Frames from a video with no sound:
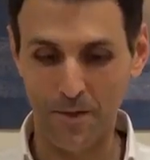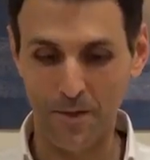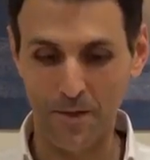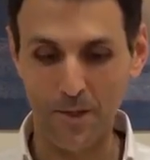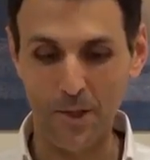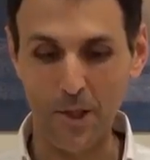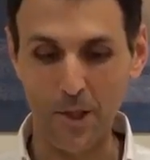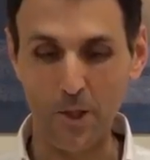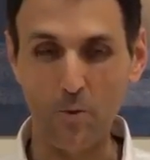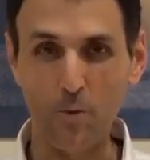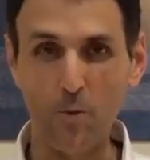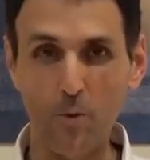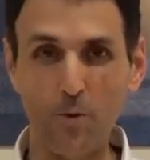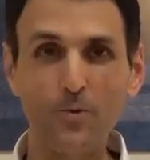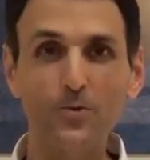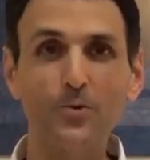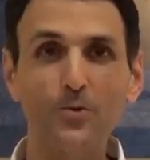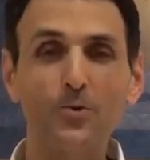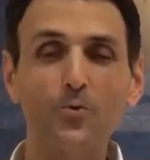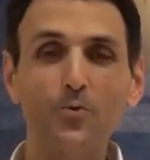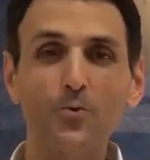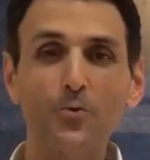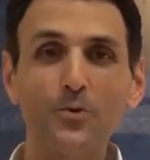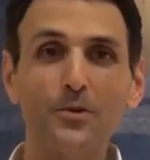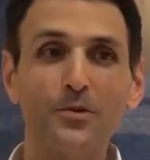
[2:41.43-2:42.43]
You want
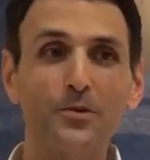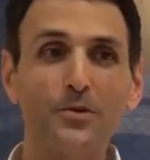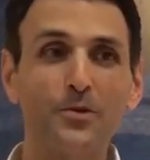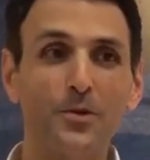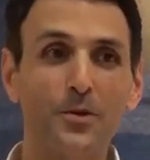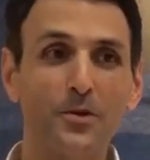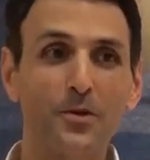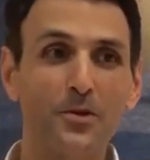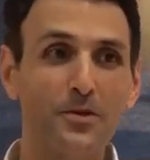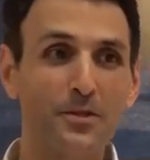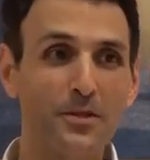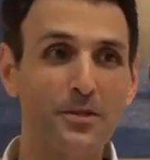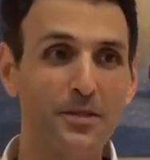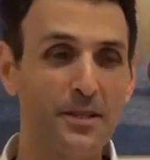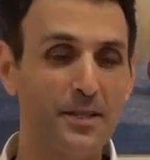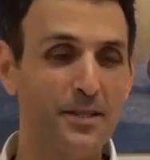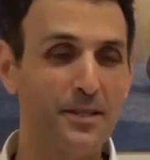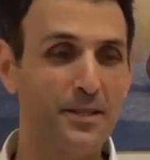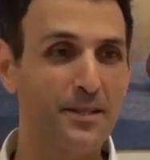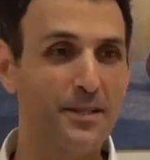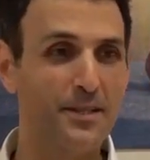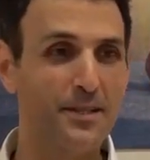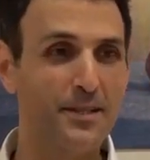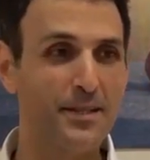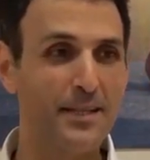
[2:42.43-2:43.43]
to return
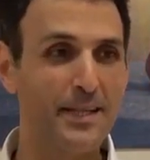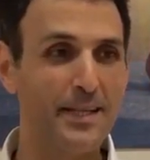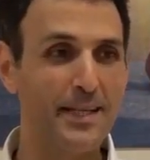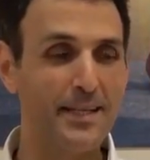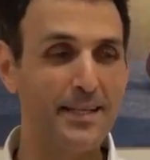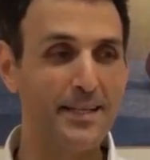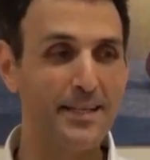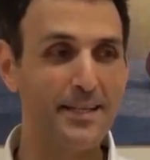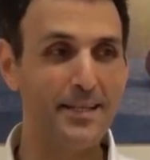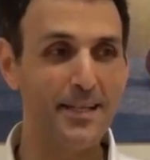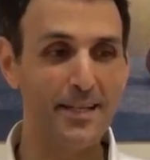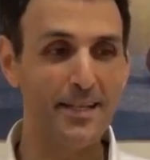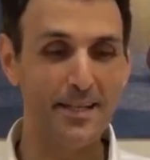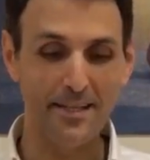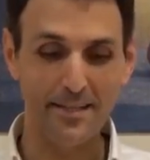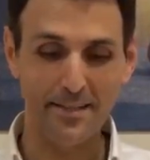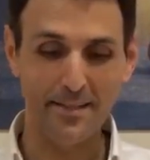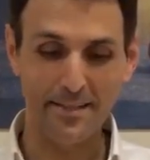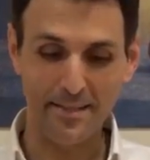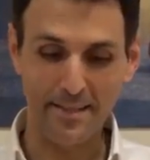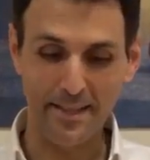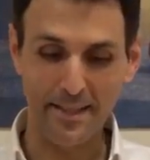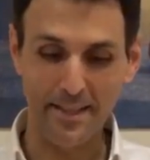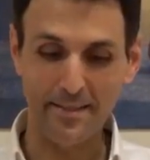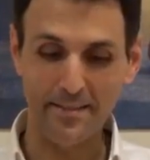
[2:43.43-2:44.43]

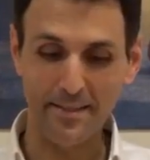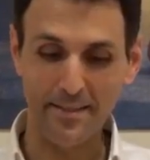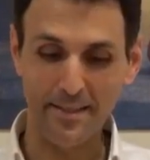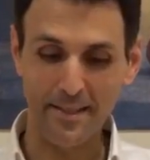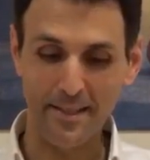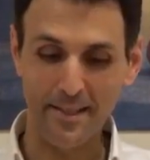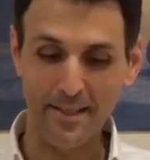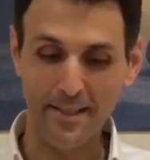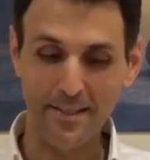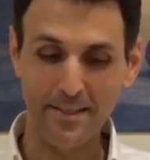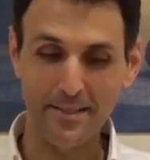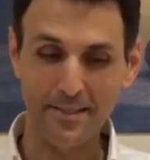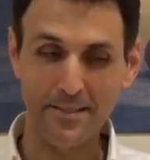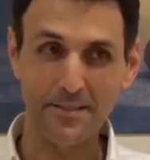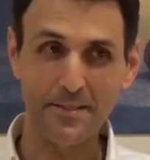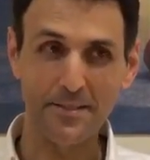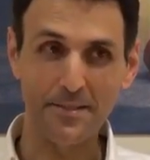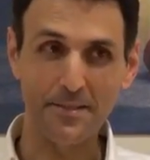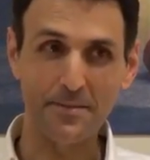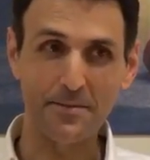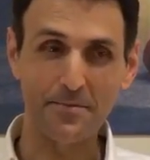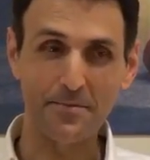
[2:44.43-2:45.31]
again and again.